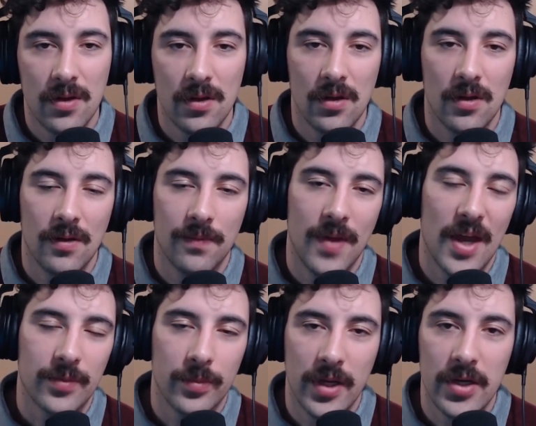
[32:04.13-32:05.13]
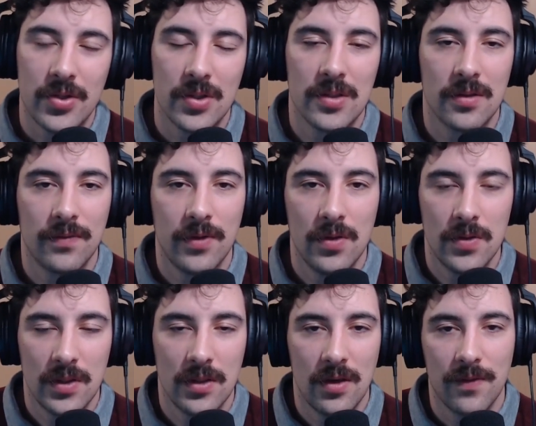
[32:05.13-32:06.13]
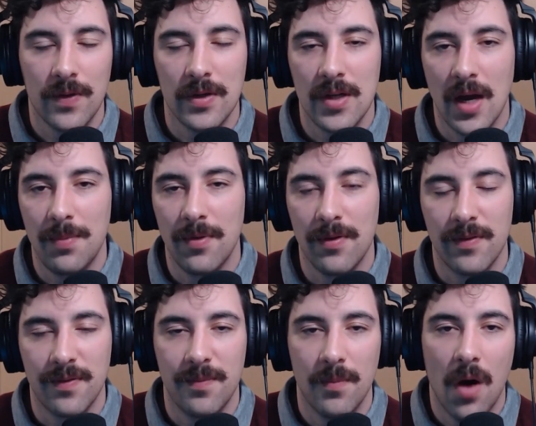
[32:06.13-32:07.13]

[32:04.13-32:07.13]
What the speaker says: the explanations of using different type of